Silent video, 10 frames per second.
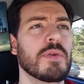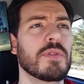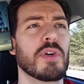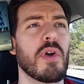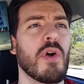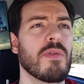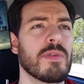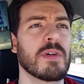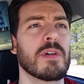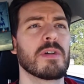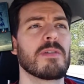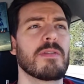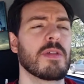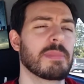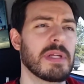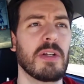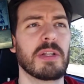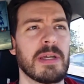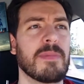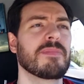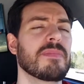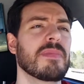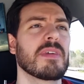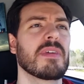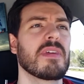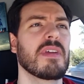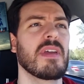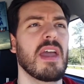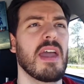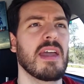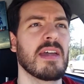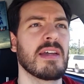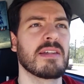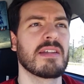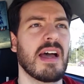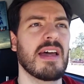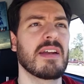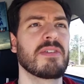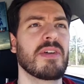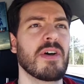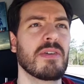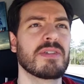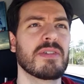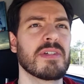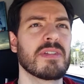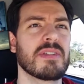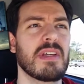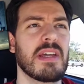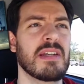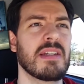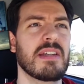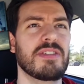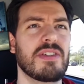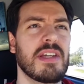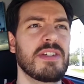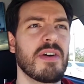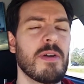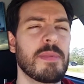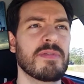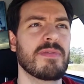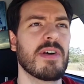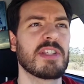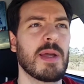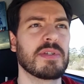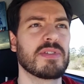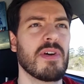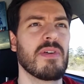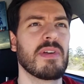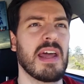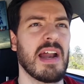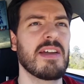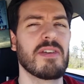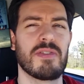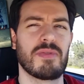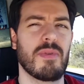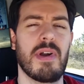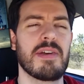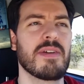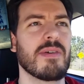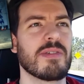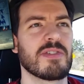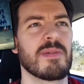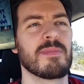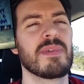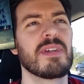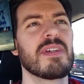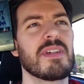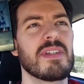who took over the building, and I don't know, and he showed up in the first episode, and I could have swore I noticed some